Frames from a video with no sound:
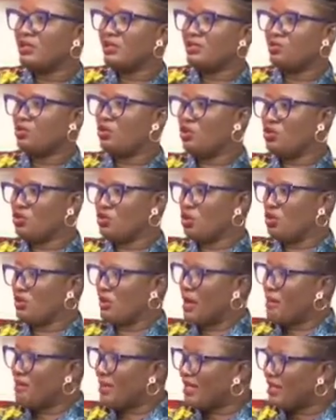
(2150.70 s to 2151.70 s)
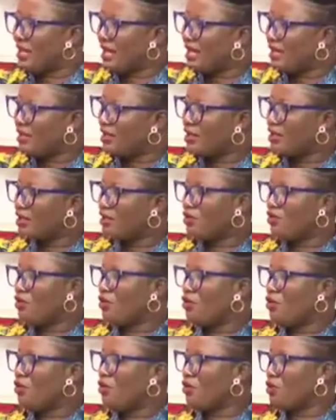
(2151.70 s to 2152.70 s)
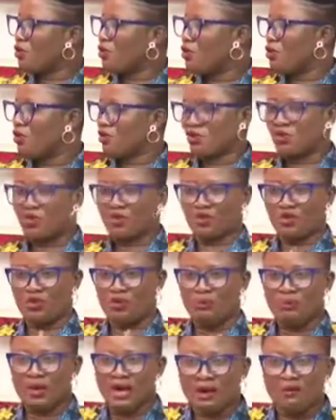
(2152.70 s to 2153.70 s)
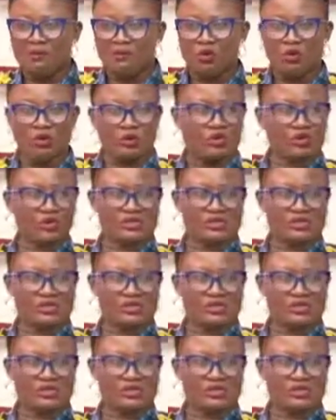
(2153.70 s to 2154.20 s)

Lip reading: your grandmother or your mom or your